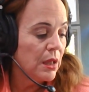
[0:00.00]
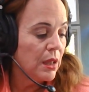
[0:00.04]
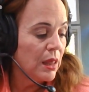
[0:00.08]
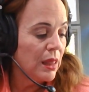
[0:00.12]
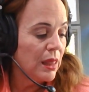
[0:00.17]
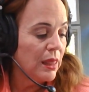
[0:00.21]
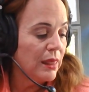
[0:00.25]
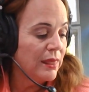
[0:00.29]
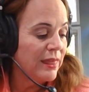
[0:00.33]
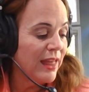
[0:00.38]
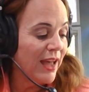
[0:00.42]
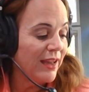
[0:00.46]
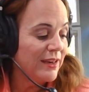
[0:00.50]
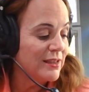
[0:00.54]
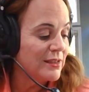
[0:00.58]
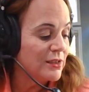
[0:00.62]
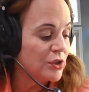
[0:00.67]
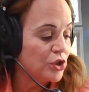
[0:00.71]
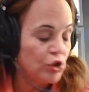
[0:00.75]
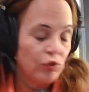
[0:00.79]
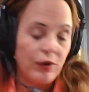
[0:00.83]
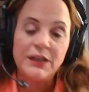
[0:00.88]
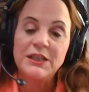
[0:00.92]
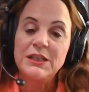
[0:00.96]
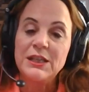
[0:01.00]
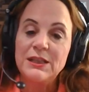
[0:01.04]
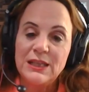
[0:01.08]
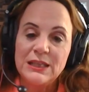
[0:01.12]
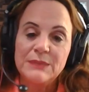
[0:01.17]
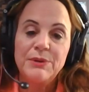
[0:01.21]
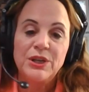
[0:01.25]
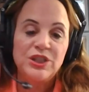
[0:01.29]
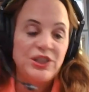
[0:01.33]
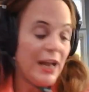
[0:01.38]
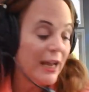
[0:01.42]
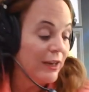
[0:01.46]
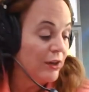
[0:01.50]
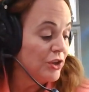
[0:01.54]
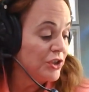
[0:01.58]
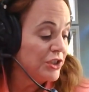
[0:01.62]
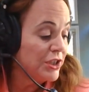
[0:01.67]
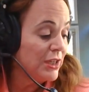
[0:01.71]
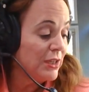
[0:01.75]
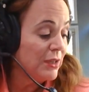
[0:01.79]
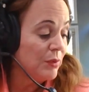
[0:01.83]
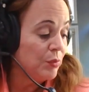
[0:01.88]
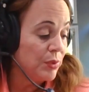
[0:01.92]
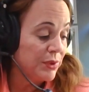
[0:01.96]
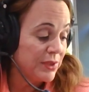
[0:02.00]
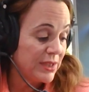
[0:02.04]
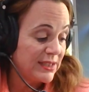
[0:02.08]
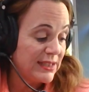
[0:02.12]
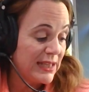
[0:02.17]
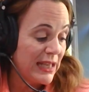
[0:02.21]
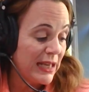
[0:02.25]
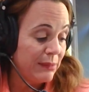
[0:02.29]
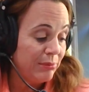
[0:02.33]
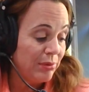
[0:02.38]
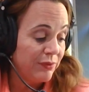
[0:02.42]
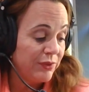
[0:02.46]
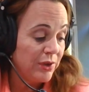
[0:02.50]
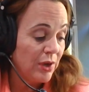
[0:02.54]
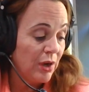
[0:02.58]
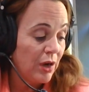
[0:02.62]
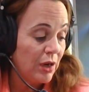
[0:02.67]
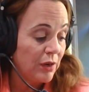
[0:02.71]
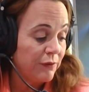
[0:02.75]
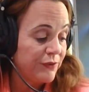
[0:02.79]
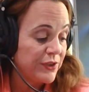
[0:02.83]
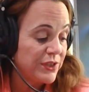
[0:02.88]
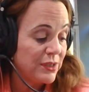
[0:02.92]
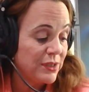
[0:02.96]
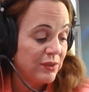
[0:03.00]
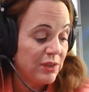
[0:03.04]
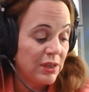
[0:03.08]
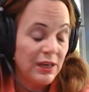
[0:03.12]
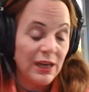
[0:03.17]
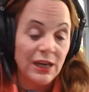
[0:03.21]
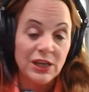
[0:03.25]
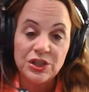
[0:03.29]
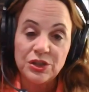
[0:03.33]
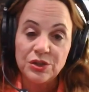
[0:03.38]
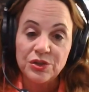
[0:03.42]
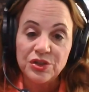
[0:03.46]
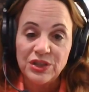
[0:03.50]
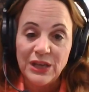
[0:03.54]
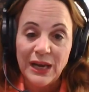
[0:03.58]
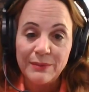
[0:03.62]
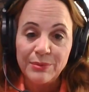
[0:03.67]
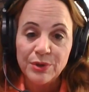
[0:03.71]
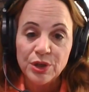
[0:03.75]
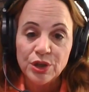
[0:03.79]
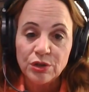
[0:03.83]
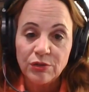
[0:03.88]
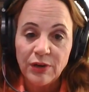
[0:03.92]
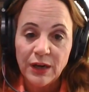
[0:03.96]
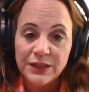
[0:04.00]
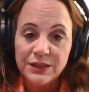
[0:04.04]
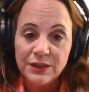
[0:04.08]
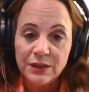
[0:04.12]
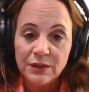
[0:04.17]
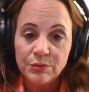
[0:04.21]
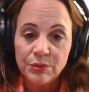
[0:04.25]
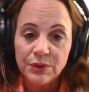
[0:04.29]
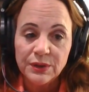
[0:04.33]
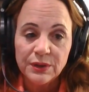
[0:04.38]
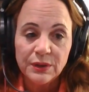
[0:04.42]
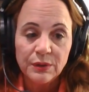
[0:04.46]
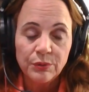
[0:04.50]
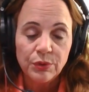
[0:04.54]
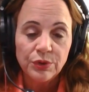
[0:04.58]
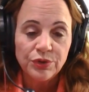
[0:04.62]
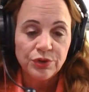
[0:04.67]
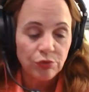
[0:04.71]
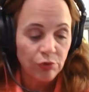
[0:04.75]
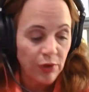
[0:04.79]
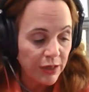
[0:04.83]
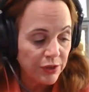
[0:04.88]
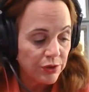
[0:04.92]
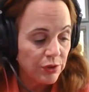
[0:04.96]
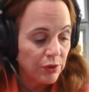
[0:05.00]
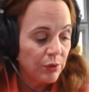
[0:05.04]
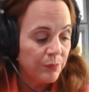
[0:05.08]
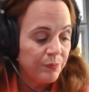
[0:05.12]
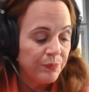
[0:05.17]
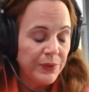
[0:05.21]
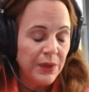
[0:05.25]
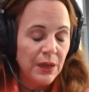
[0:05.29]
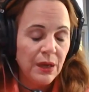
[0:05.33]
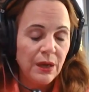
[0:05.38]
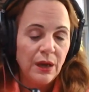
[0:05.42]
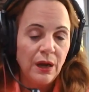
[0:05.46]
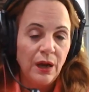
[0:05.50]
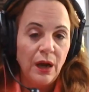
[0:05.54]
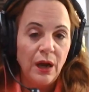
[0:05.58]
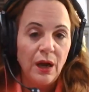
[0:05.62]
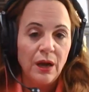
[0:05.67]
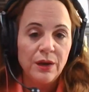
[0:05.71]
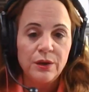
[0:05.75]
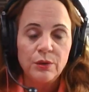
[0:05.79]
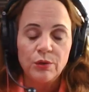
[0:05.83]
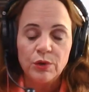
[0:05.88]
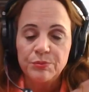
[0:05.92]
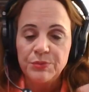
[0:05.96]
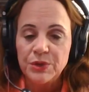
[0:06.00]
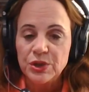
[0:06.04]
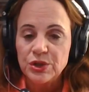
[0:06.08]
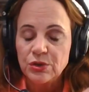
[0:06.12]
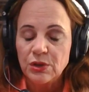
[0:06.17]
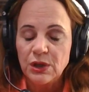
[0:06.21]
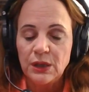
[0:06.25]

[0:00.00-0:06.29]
that is directing this much energy with the standard of the office of the national cyber director with director, uh, you know, with Mr.